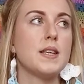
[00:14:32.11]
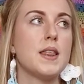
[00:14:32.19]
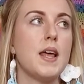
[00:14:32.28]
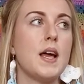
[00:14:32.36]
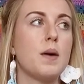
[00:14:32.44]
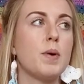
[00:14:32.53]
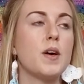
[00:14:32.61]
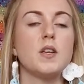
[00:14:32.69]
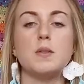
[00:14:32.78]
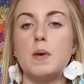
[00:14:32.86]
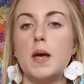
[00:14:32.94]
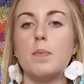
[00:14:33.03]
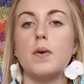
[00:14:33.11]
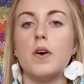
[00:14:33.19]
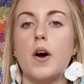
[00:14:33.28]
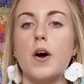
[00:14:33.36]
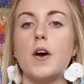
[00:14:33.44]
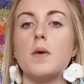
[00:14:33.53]
I think because people are
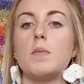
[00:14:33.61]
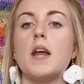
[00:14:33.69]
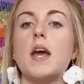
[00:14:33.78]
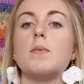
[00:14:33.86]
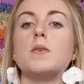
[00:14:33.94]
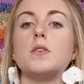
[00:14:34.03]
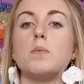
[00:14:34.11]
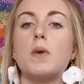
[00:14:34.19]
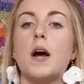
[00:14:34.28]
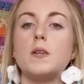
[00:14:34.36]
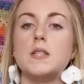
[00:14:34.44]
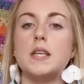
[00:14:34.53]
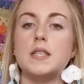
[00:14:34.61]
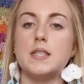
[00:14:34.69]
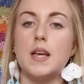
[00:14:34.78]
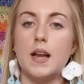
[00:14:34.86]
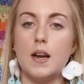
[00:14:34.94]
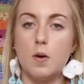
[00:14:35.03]
at home and able to browse the
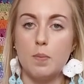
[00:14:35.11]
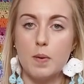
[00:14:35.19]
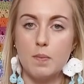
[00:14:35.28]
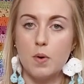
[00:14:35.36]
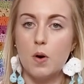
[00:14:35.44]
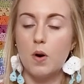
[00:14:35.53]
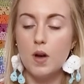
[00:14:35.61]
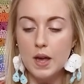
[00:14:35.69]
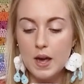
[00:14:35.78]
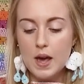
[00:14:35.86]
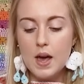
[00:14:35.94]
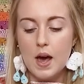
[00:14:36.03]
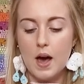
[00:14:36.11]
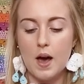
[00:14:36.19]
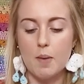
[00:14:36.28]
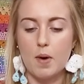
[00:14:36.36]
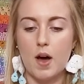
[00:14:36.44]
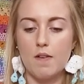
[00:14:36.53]
internet a little bit more,
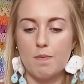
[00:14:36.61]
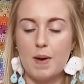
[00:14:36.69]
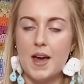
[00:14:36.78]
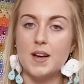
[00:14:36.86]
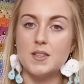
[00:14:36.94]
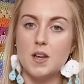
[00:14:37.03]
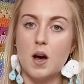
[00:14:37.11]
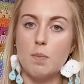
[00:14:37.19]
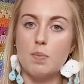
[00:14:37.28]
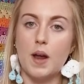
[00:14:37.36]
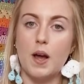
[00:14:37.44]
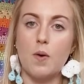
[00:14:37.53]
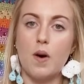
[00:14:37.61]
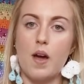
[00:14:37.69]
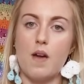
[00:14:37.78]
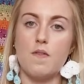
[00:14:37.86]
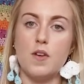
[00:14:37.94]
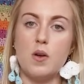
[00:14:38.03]
um, I've picked up like
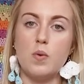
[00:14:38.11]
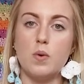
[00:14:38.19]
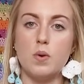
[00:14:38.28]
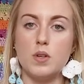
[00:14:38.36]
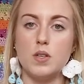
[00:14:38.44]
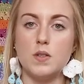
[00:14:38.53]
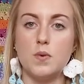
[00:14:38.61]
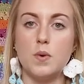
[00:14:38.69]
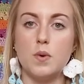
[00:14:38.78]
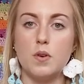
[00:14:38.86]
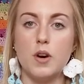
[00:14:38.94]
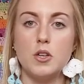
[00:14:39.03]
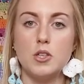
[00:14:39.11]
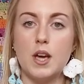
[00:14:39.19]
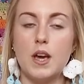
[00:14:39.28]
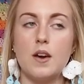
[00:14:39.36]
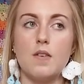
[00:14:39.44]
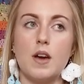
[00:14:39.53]
quite a few orders for
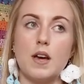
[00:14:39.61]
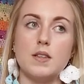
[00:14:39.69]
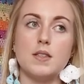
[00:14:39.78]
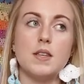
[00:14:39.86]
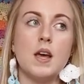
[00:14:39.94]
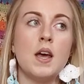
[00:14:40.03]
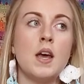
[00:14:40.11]
crochet earrings.